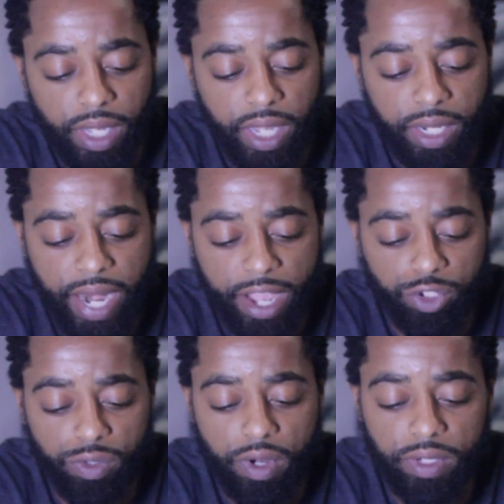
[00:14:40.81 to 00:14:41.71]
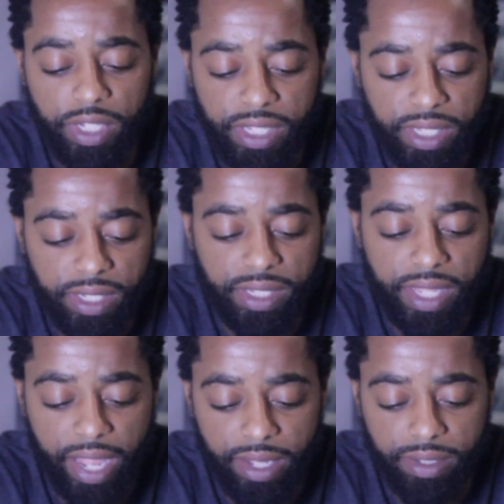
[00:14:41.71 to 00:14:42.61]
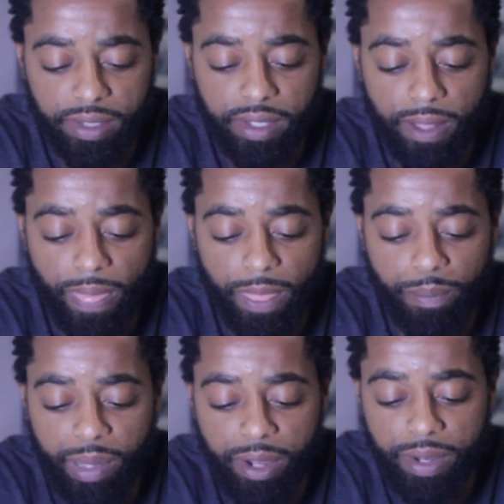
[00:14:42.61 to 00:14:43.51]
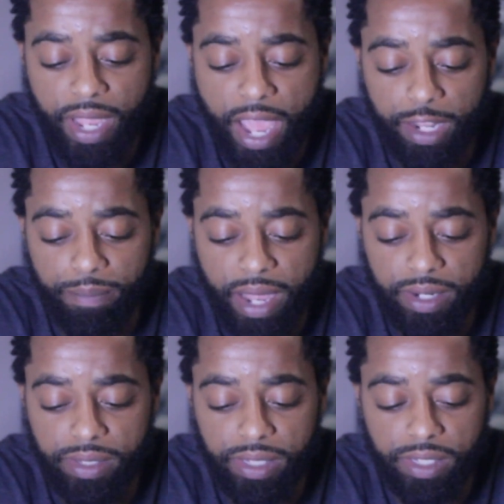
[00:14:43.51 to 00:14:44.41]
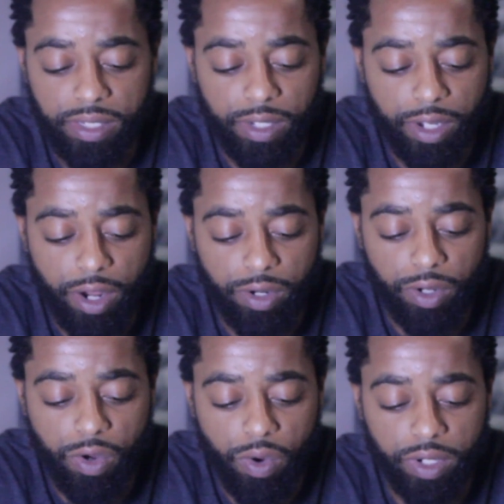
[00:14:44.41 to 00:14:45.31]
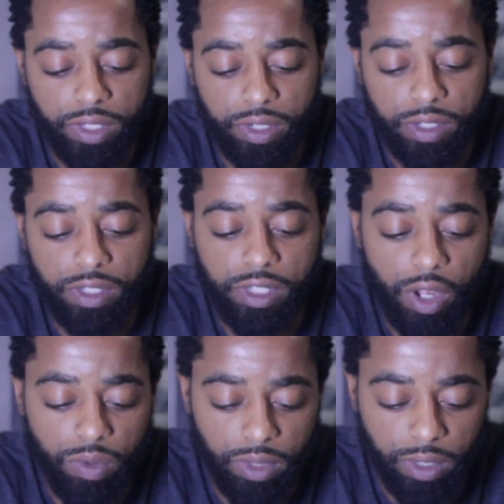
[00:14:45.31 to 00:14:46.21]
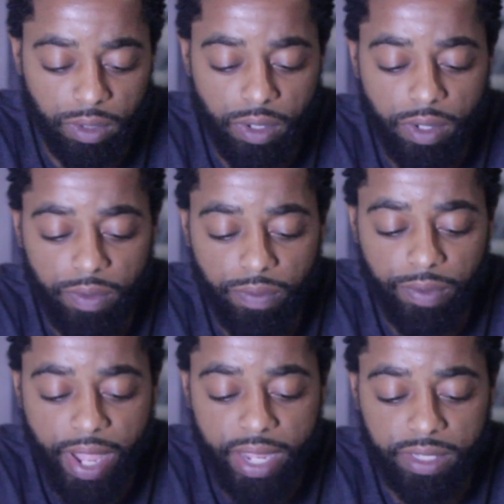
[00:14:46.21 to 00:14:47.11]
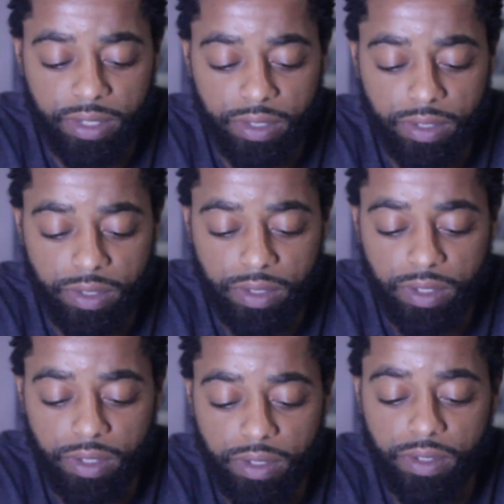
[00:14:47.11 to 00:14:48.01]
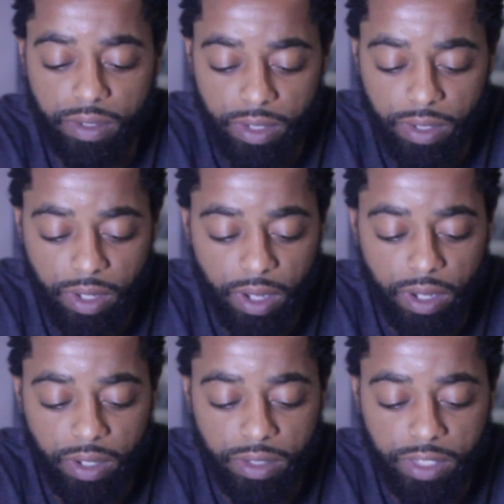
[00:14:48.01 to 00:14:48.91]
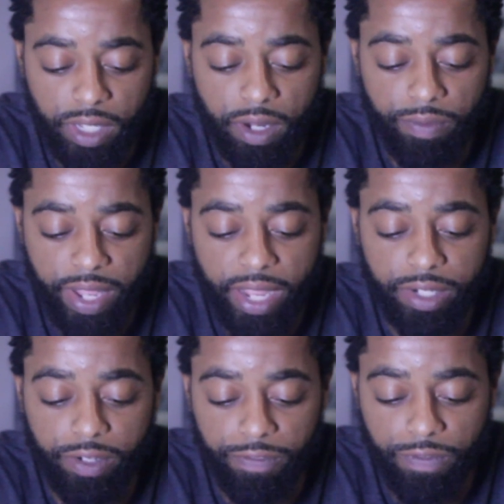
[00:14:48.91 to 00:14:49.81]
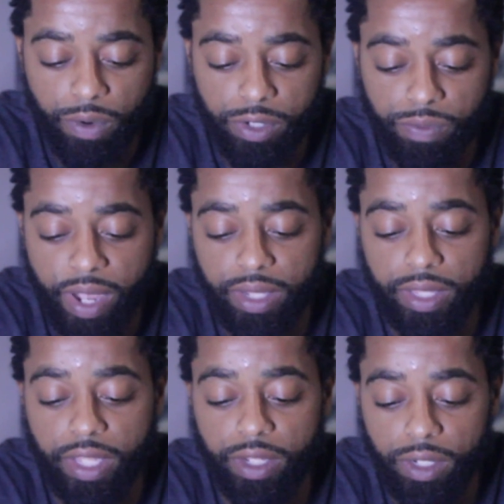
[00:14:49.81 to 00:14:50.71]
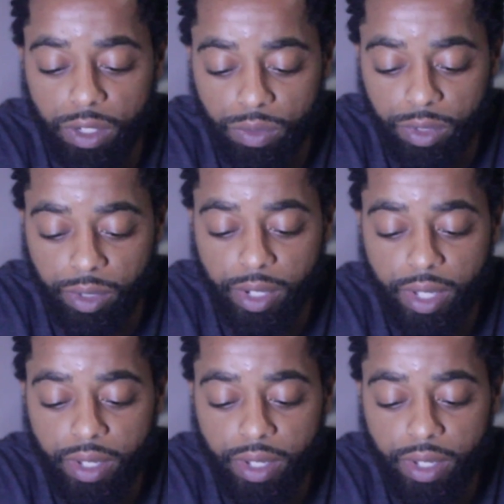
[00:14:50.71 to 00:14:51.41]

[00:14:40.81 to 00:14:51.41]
in natural holistic states, the periodic mating season occurred according to the sun reacting to force rather than the lunar.